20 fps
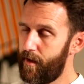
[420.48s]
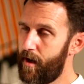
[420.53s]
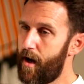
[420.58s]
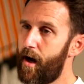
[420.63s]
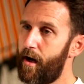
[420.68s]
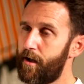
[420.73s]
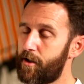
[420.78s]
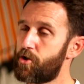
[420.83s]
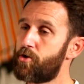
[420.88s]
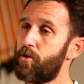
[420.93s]

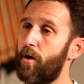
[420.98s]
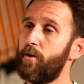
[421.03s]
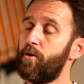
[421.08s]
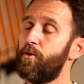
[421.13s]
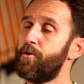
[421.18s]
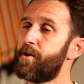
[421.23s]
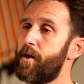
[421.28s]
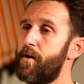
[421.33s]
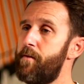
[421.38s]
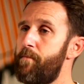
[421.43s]
uh,
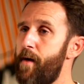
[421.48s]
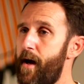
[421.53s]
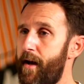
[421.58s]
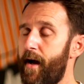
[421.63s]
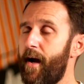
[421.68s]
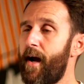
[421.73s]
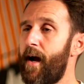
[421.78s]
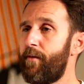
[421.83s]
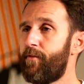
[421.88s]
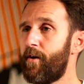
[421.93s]
struggles that men
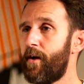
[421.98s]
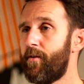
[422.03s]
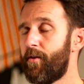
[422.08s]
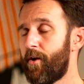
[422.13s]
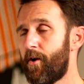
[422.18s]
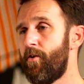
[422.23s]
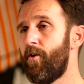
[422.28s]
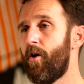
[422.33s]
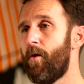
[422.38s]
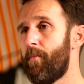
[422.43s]
are having
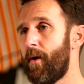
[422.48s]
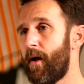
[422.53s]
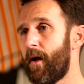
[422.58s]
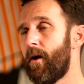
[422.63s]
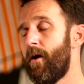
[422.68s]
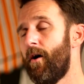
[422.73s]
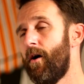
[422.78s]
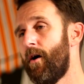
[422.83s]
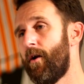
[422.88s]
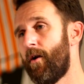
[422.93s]
that are not being
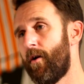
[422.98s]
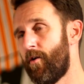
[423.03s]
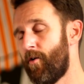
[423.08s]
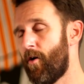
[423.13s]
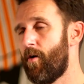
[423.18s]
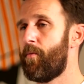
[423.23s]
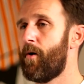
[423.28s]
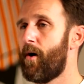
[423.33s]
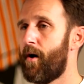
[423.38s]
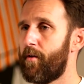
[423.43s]
heard and are
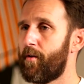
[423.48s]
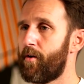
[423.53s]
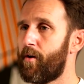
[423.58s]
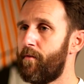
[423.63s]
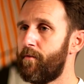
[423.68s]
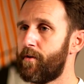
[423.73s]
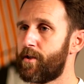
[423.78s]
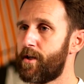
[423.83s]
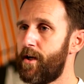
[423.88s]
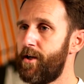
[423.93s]
not part of the
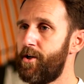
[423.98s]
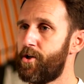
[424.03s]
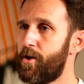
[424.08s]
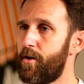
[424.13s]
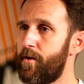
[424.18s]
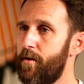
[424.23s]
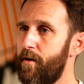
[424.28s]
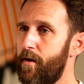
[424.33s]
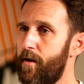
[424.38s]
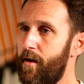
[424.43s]

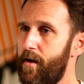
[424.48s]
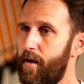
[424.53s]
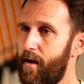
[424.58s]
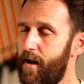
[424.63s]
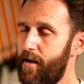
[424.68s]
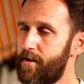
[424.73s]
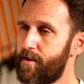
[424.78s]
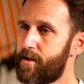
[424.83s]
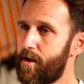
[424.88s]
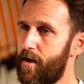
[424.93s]
conversation.
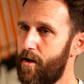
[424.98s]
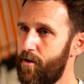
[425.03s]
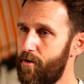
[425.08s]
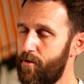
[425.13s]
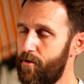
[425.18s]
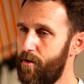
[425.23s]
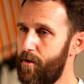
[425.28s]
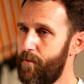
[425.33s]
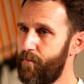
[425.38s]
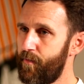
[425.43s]
And
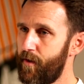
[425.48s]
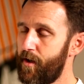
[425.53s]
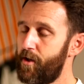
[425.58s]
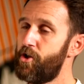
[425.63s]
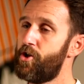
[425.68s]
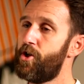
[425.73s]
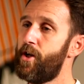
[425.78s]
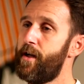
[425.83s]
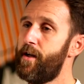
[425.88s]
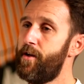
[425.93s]
so
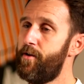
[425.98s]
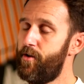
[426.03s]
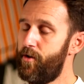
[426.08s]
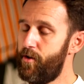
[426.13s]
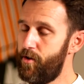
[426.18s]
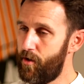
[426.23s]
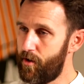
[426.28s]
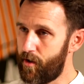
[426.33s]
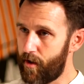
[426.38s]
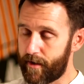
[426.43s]
she
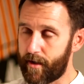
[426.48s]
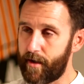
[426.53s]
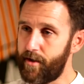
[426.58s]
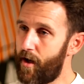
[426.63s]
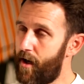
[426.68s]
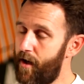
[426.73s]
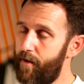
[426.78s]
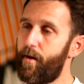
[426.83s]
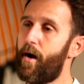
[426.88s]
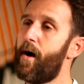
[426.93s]
like I,
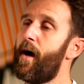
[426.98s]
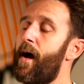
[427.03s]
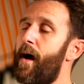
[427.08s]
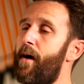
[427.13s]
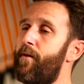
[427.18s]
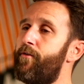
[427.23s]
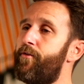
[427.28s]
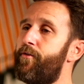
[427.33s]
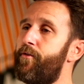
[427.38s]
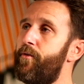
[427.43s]
I
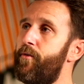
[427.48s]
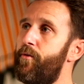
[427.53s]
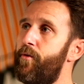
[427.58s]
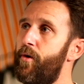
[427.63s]
have